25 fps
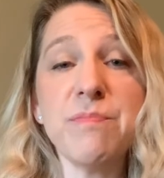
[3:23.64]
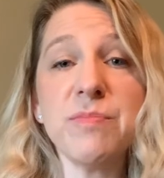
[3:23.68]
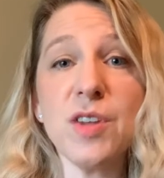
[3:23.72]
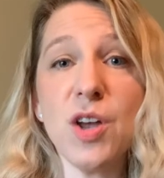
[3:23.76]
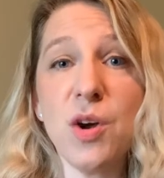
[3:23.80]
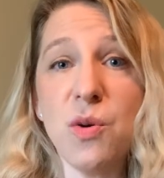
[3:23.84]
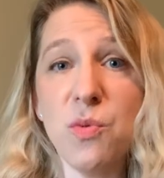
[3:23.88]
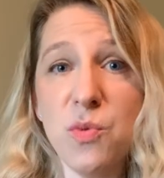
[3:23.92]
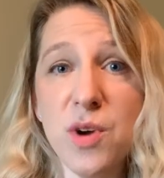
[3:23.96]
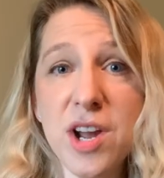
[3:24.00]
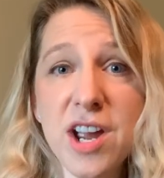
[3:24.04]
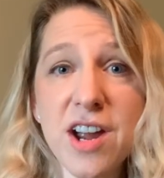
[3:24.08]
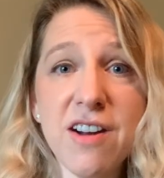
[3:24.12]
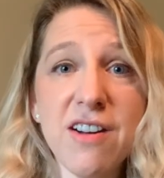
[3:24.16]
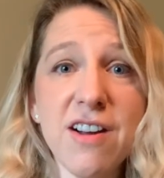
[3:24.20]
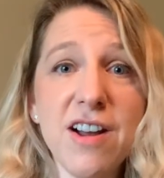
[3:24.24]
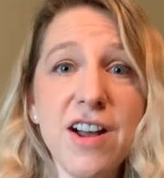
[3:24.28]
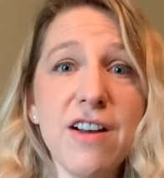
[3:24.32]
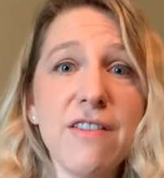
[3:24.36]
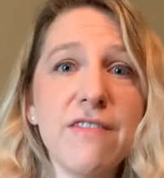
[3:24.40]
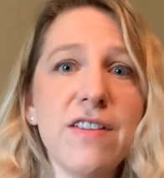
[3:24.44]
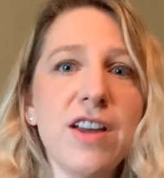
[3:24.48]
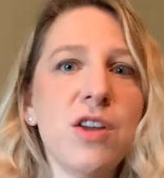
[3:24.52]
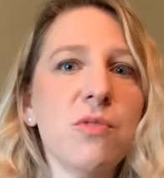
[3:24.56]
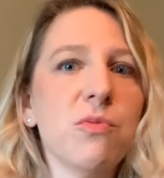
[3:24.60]
aware
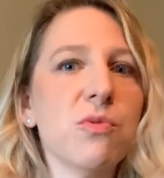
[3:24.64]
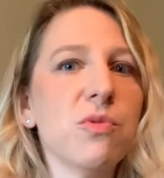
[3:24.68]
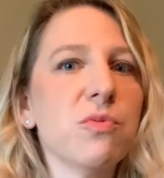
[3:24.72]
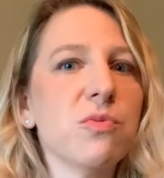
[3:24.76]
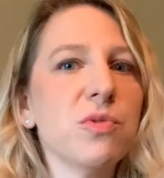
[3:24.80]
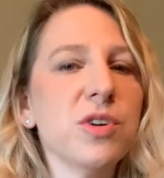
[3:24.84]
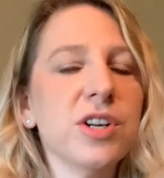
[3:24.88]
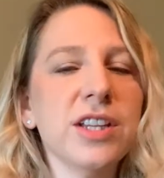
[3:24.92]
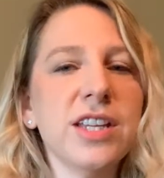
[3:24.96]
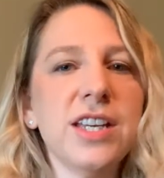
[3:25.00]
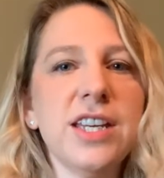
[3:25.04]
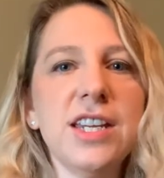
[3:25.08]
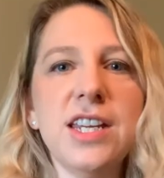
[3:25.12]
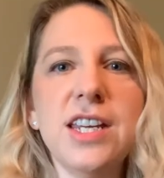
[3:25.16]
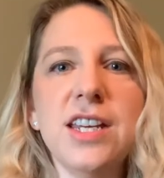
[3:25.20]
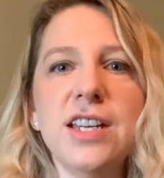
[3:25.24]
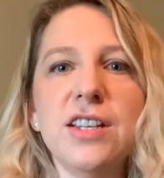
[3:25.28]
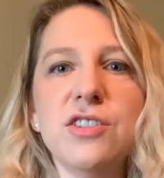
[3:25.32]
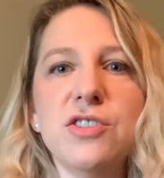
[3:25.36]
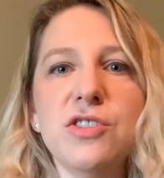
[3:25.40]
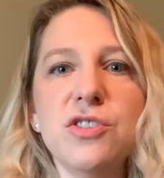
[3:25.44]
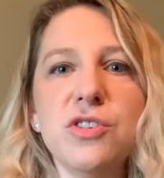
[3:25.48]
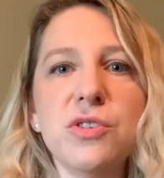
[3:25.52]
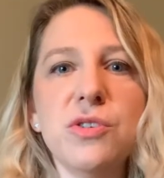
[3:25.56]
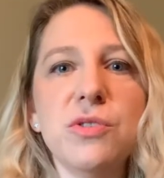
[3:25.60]
of and will really
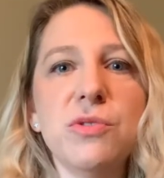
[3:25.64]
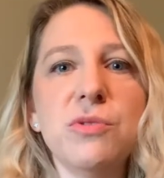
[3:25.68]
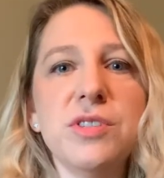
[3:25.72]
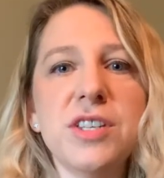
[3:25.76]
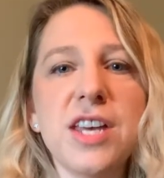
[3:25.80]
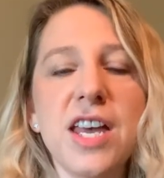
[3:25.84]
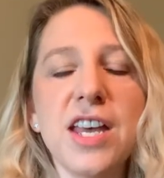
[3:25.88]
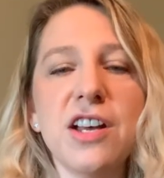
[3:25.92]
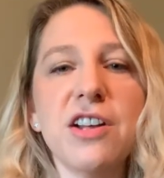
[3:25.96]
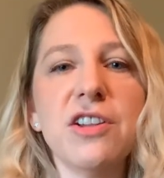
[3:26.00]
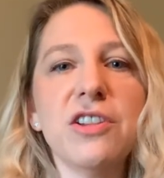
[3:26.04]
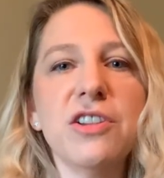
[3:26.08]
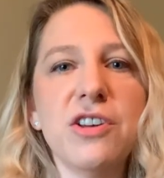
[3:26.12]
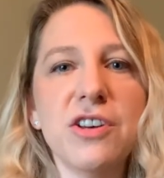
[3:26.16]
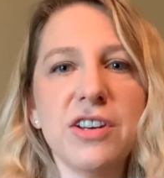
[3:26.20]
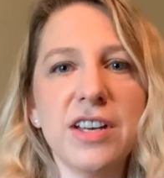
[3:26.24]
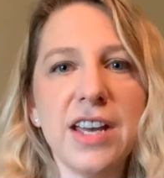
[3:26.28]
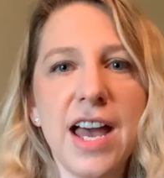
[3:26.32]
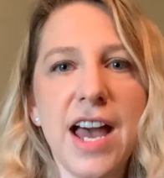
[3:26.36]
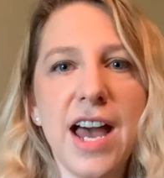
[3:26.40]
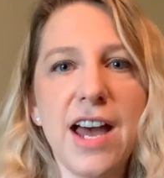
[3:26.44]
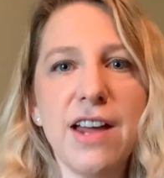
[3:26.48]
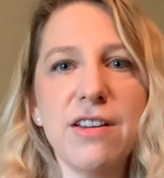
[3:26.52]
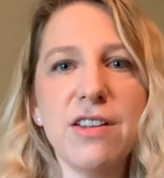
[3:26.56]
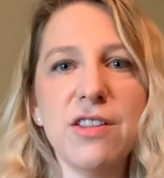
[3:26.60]
need to take a look
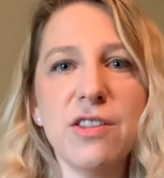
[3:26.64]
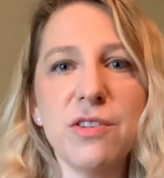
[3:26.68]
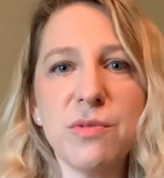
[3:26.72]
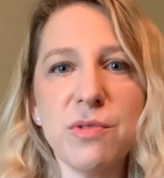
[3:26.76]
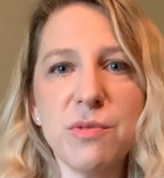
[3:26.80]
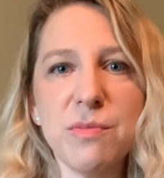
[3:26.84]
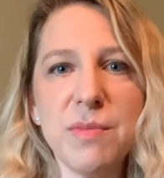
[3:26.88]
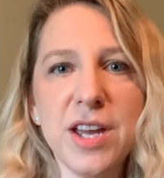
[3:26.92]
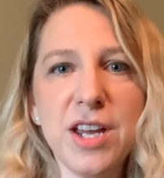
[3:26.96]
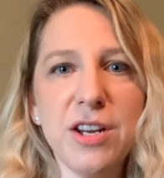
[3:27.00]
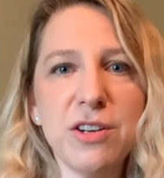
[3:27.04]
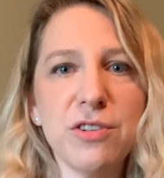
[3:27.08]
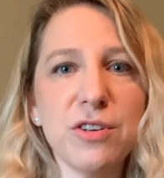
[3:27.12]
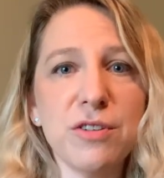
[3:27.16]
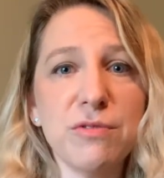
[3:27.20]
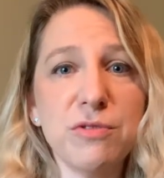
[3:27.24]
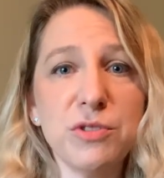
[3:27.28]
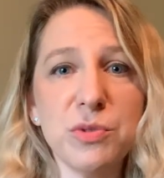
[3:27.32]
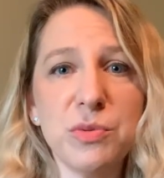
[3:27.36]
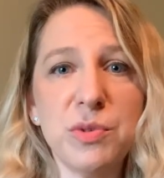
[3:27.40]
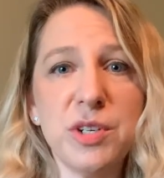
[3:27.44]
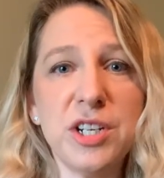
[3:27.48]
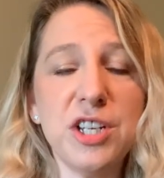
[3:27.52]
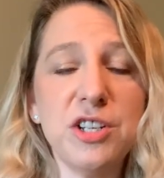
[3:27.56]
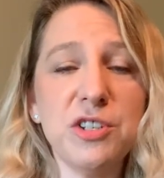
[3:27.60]
at in the remainder of
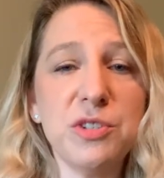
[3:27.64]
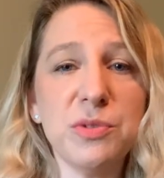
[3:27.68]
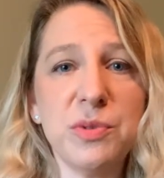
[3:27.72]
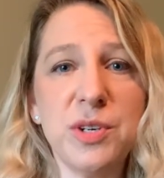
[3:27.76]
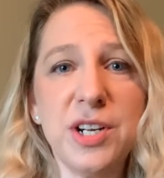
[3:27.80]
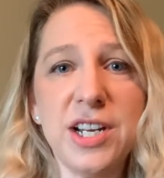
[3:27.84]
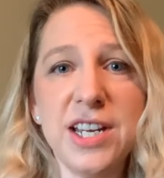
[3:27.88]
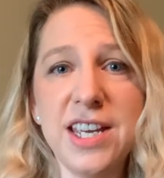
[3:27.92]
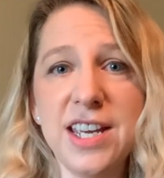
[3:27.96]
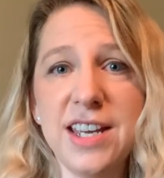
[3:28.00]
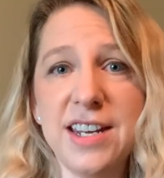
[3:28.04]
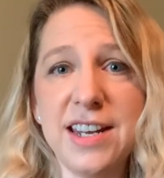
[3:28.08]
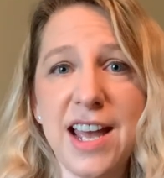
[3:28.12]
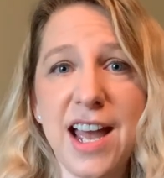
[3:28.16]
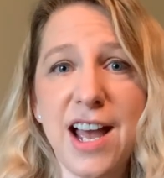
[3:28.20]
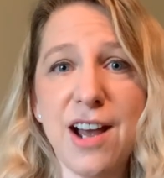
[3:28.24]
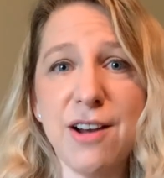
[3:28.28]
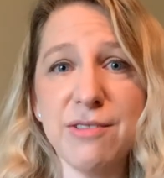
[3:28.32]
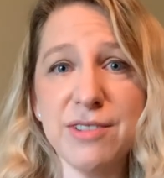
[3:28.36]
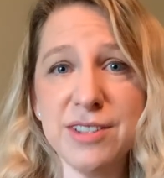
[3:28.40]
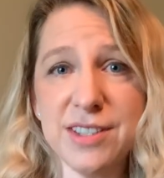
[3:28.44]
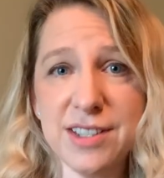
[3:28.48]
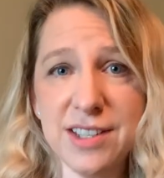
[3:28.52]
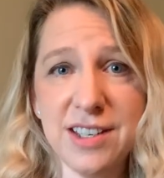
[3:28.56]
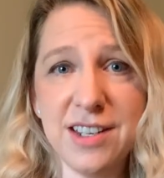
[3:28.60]
2020 and how
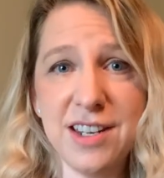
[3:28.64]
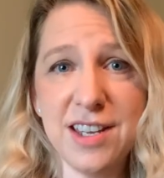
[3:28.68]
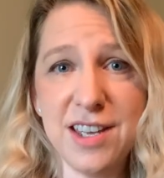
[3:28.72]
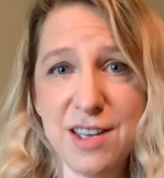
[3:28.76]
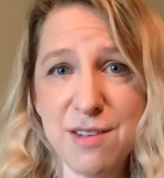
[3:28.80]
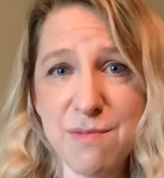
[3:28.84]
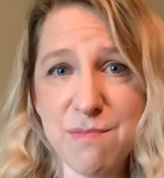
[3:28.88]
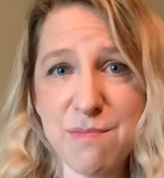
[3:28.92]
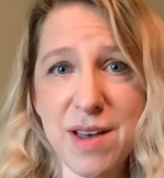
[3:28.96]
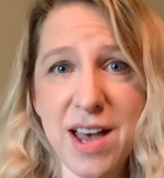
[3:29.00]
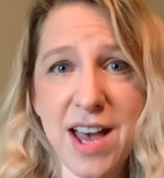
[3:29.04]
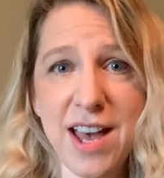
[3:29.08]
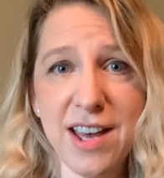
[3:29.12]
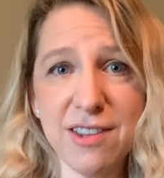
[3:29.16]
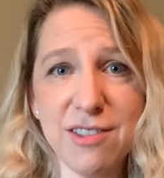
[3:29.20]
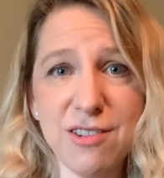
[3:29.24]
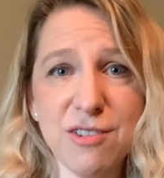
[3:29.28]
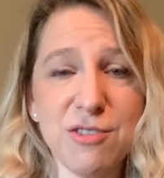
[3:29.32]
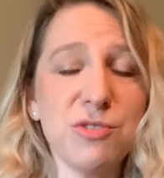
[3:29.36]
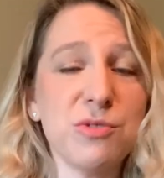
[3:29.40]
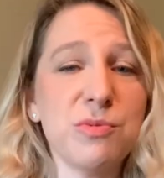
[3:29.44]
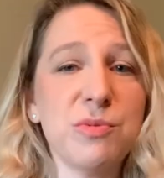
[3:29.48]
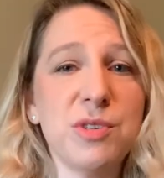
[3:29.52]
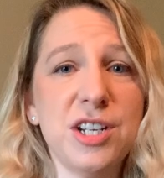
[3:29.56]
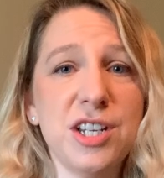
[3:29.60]
it's going to impact their
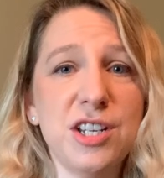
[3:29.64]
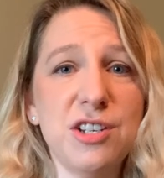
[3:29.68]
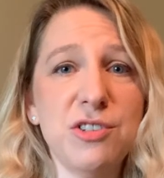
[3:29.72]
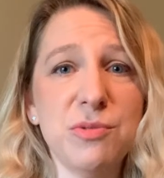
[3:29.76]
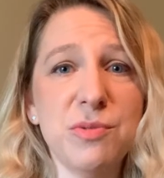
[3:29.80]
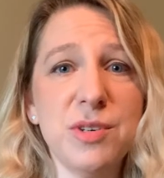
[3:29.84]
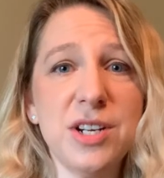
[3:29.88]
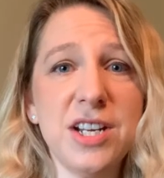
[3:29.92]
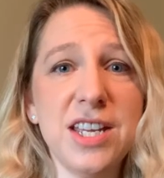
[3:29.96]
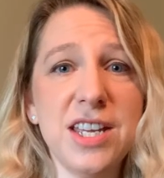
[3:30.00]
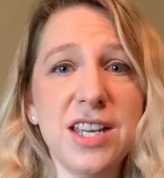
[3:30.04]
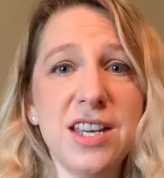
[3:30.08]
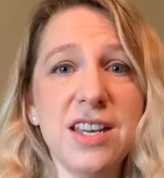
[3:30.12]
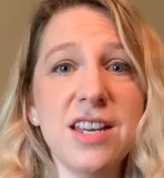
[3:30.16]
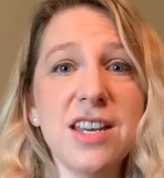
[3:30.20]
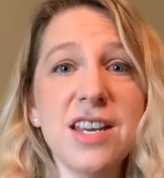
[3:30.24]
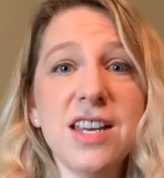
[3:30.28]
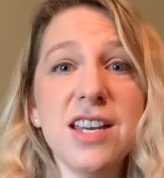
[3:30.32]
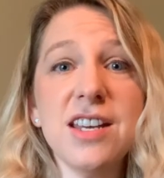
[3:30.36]
2020